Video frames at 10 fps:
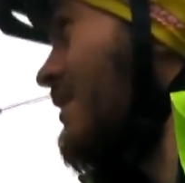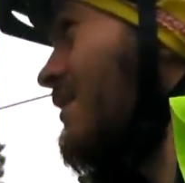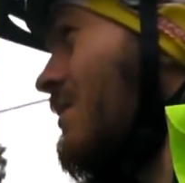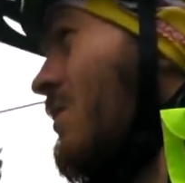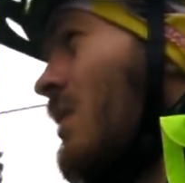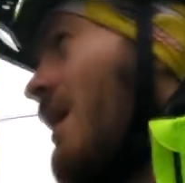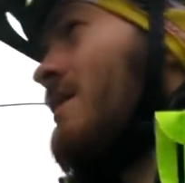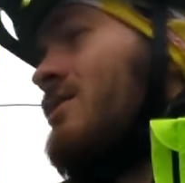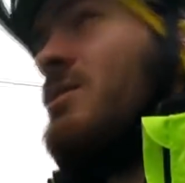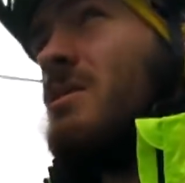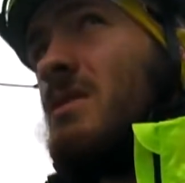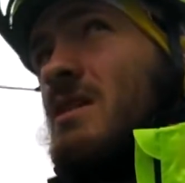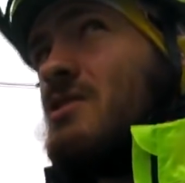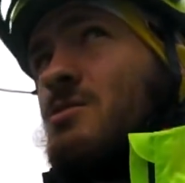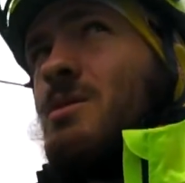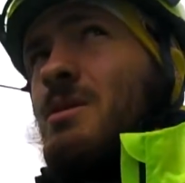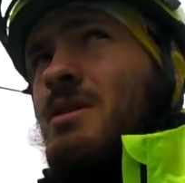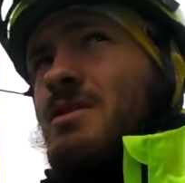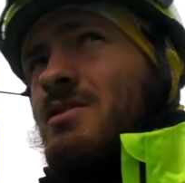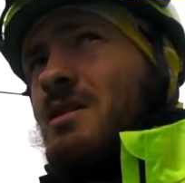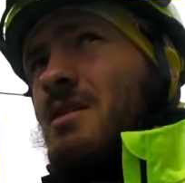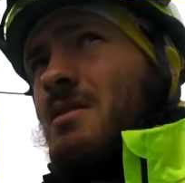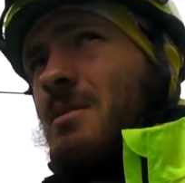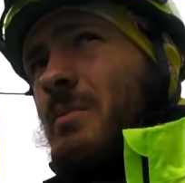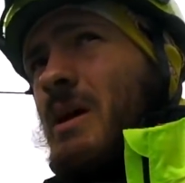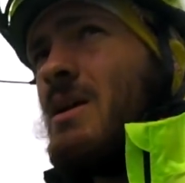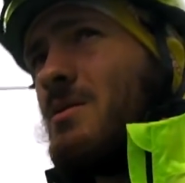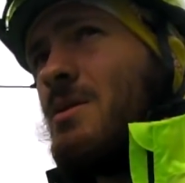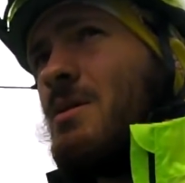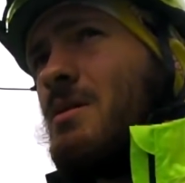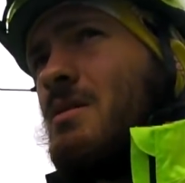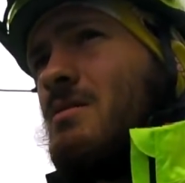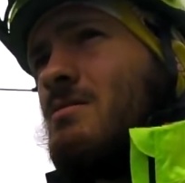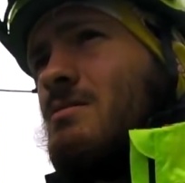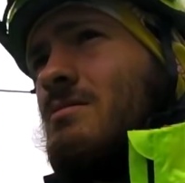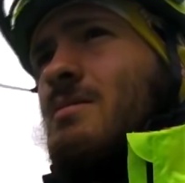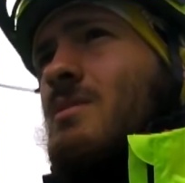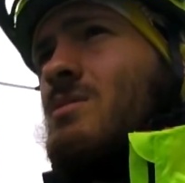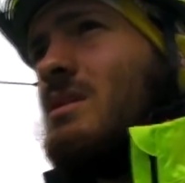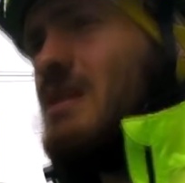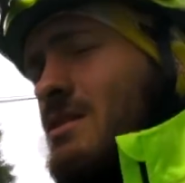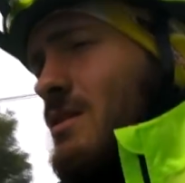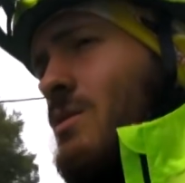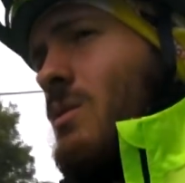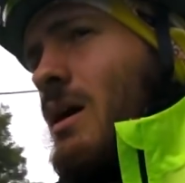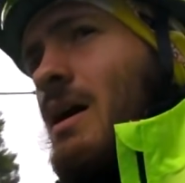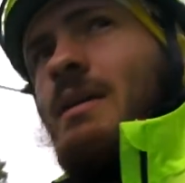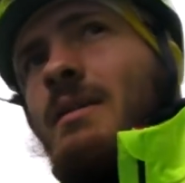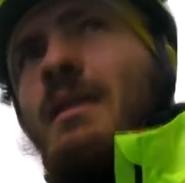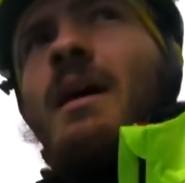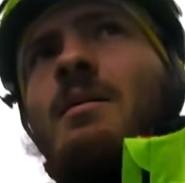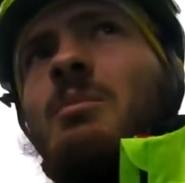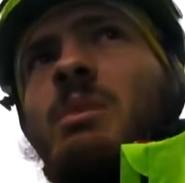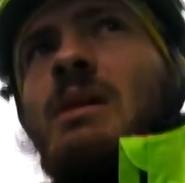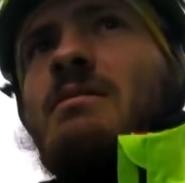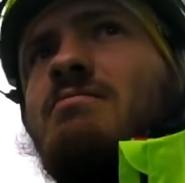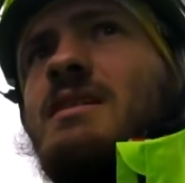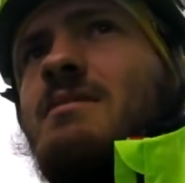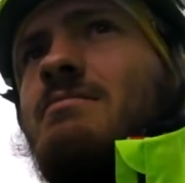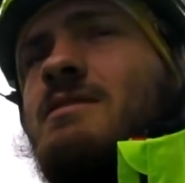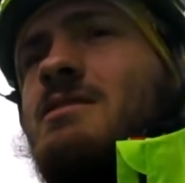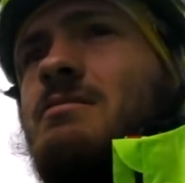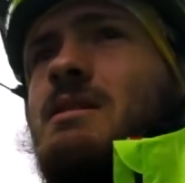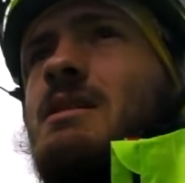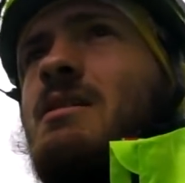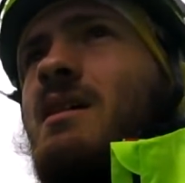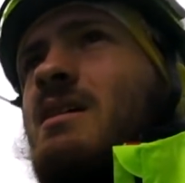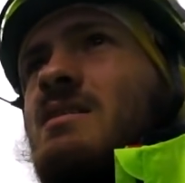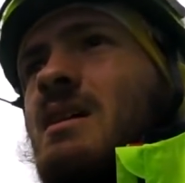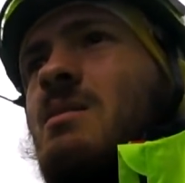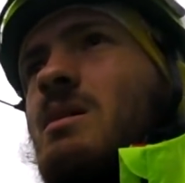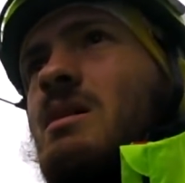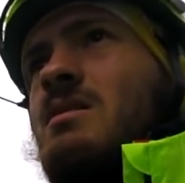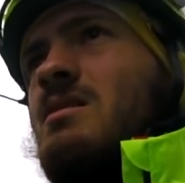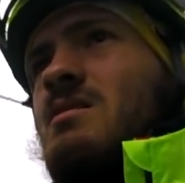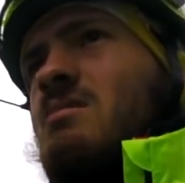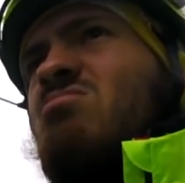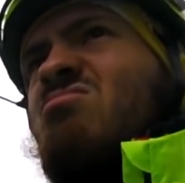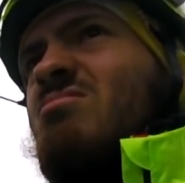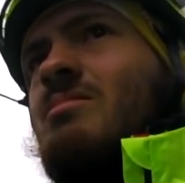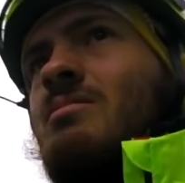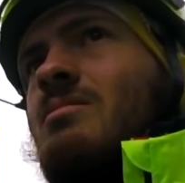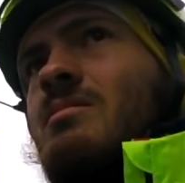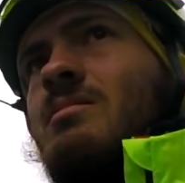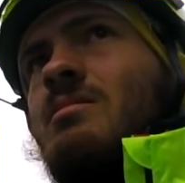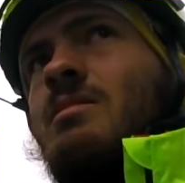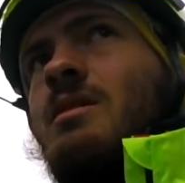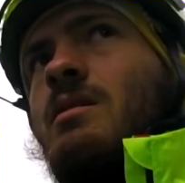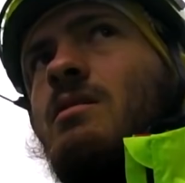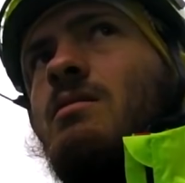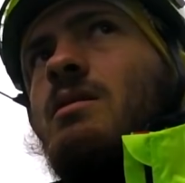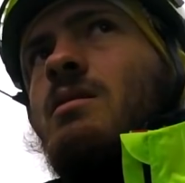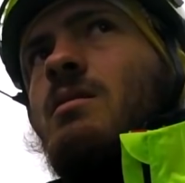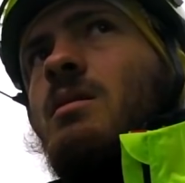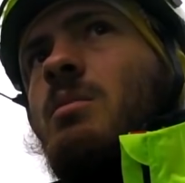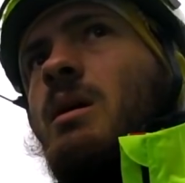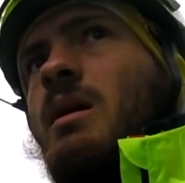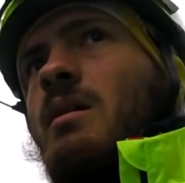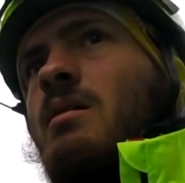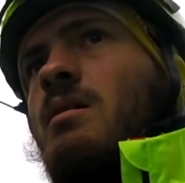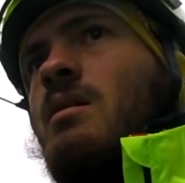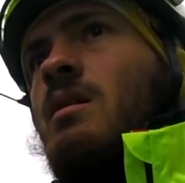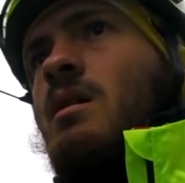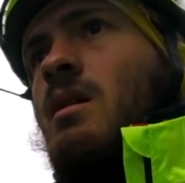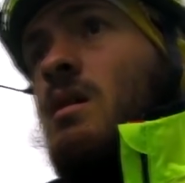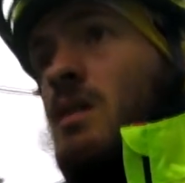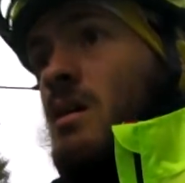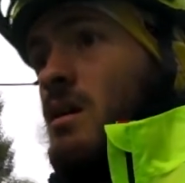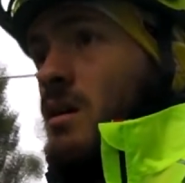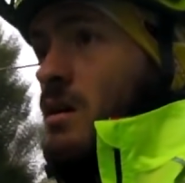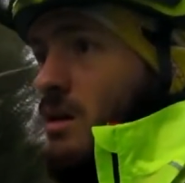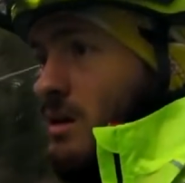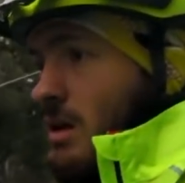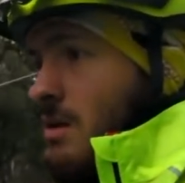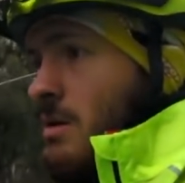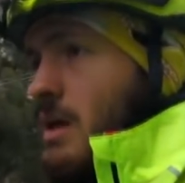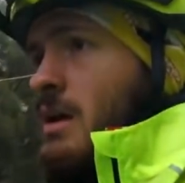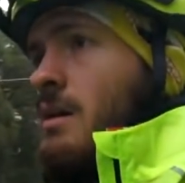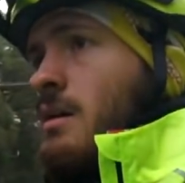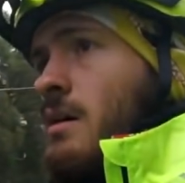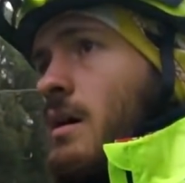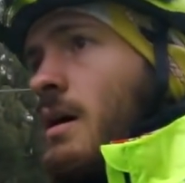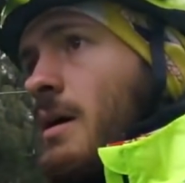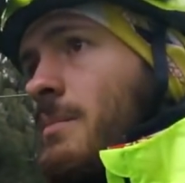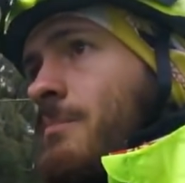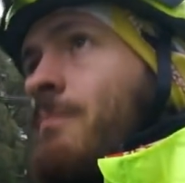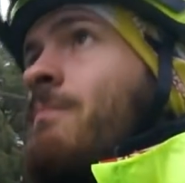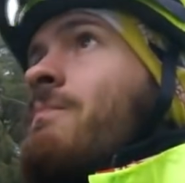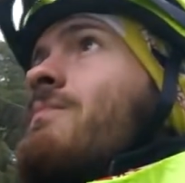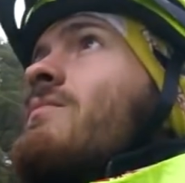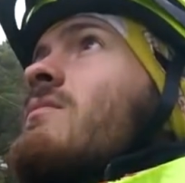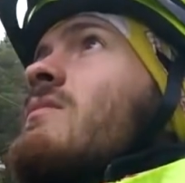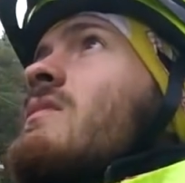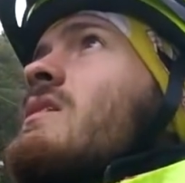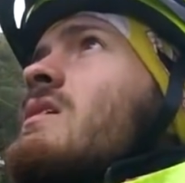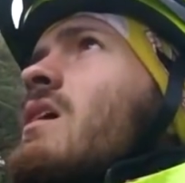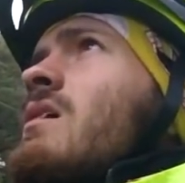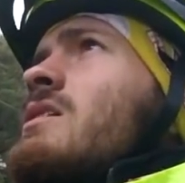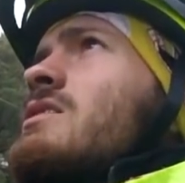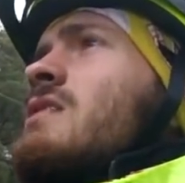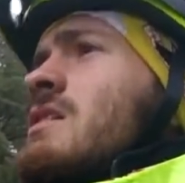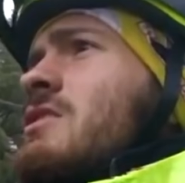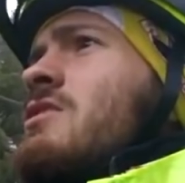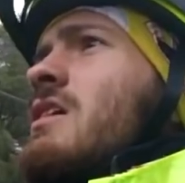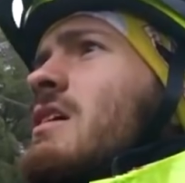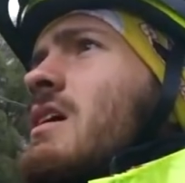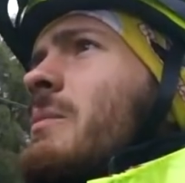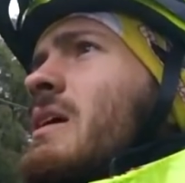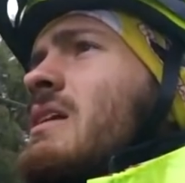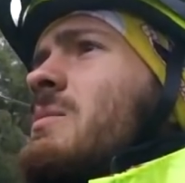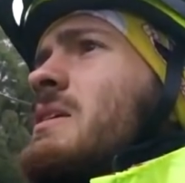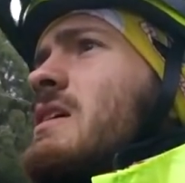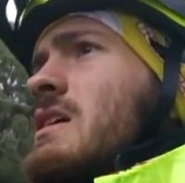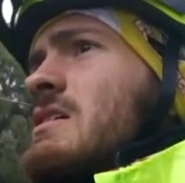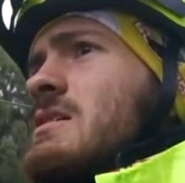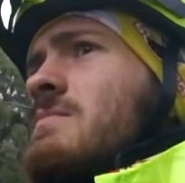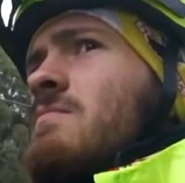don't know why I took this road instead of the main road. I really don't know why I did that, but it's really nice anyway, so you know, it's not that bad. Anyway, um, oh, the sun's trying to come out. That'd be nice.